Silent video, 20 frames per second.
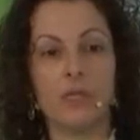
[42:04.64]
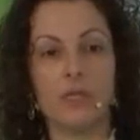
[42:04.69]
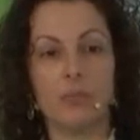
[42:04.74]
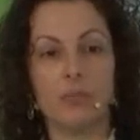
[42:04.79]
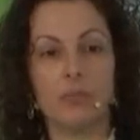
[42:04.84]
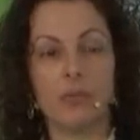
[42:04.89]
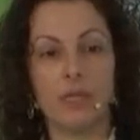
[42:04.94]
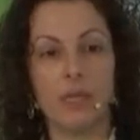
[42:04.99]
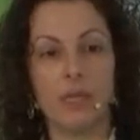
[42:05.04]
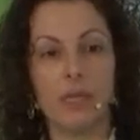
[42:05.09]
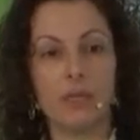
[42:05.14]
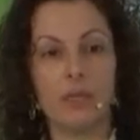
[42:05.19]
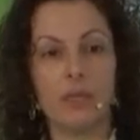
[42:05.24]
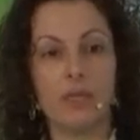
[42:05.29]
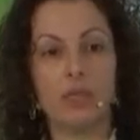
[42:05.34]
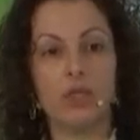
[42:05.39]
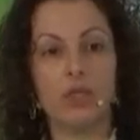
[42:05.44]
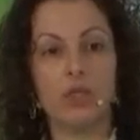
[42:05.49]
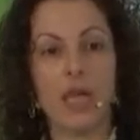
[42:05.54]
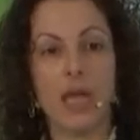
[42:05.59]
the political
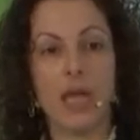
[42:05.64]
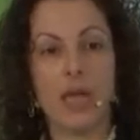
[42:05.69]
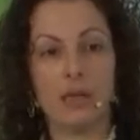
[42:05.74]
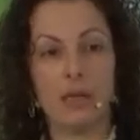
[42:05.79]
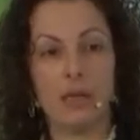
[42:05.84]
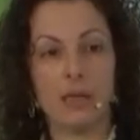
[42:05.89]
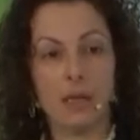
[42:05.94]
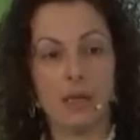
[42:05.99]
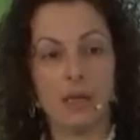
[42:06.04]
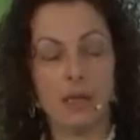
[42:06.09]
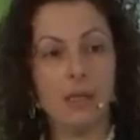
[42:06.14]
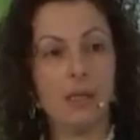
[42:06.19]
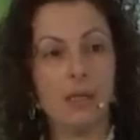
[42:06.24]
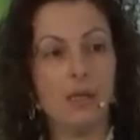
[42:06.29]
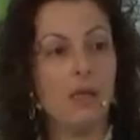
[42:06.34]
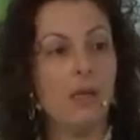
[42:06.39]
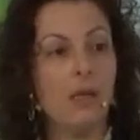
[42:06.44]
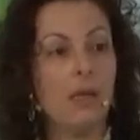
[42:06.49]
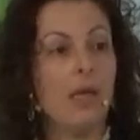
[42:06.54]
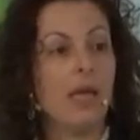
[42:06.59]
agenda
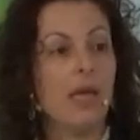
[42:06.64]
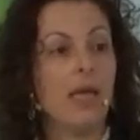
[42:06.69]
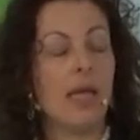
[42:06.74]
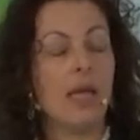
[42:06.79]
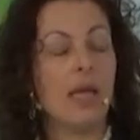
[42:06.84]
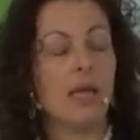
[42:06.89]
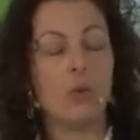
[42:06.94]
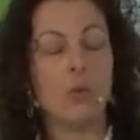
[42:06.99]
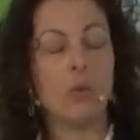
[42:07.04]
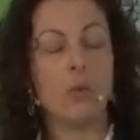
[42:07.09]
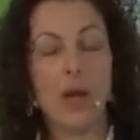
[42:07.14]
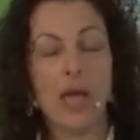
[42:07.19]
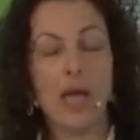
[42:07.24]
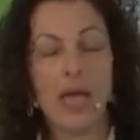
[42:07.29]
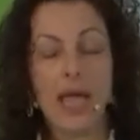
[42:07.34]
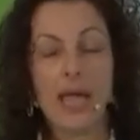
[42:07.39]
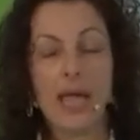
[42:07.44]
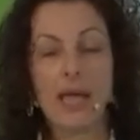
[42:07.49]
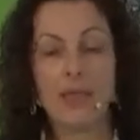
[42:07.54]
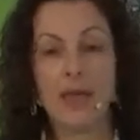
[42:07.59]
in a
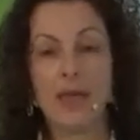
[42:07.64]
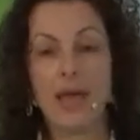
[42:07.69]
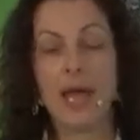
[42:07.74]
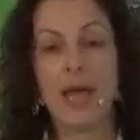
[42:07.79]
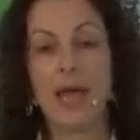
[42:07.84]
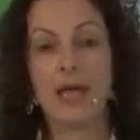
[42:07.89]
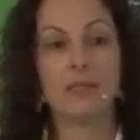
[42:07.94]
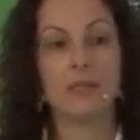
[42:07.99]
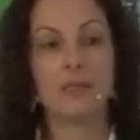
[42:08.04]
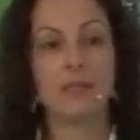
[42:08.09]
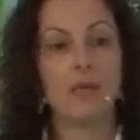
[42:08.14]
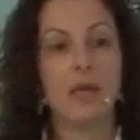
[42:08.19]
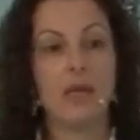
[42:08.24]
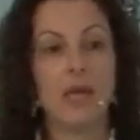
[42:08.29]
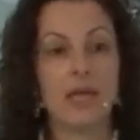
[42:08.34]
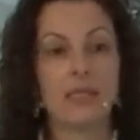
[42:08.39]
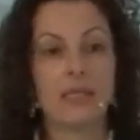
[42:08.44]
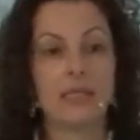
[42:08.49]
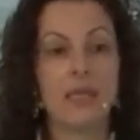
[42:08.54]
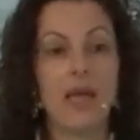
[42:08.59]
way that
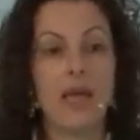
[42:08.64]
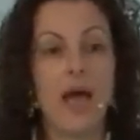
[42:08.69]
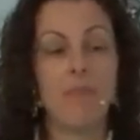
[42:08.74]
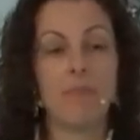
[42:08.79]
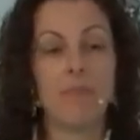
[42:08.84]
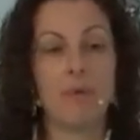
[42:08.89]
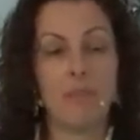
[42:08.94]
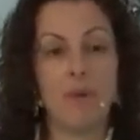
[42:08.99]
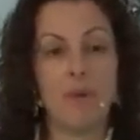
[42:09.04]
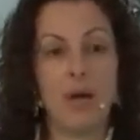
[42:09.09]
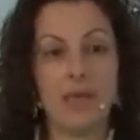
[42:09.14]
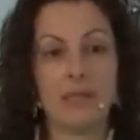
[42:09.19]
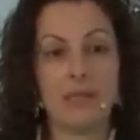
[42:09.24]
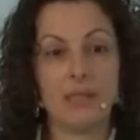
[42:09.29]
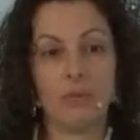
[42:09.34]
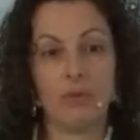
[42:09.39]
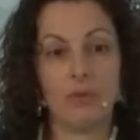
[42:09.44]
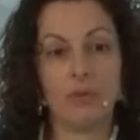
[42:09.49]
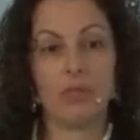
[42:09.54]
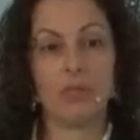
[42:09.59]
has not been
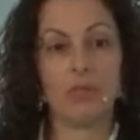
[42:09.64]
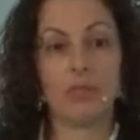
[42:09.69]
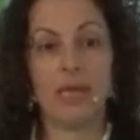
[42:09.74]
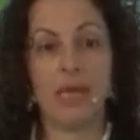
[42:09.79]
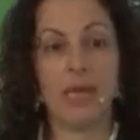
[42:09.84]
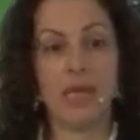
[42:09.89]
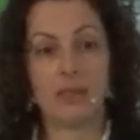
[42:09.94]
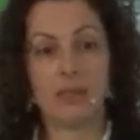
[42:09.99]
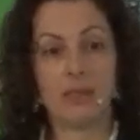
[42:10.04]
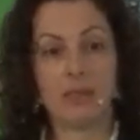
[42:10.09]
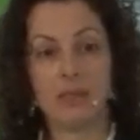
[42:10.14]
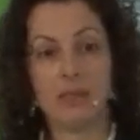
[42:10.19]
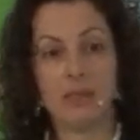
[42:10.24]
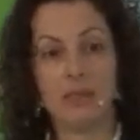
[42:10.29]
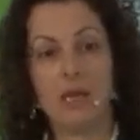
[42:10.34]
possible to date.